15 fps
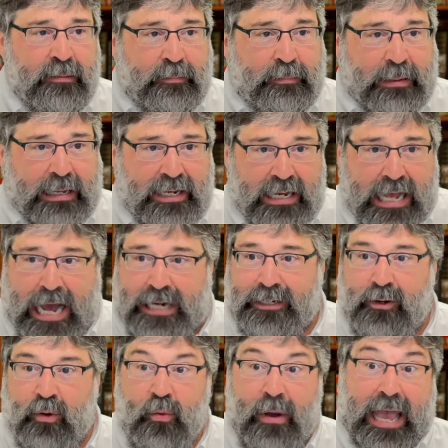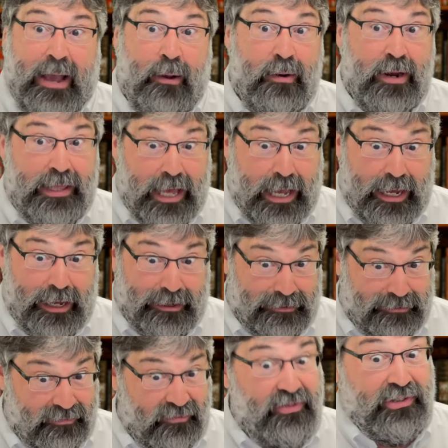but not in a way where they
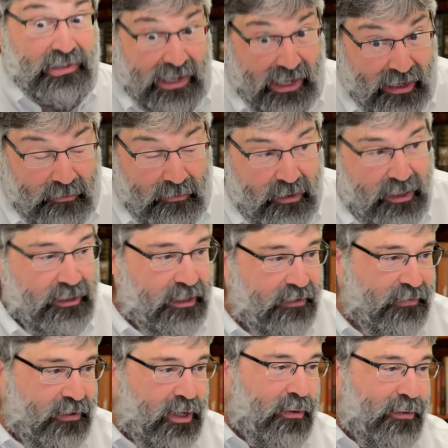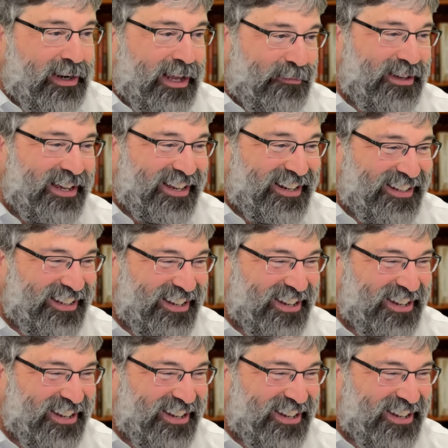see him if you know what i mean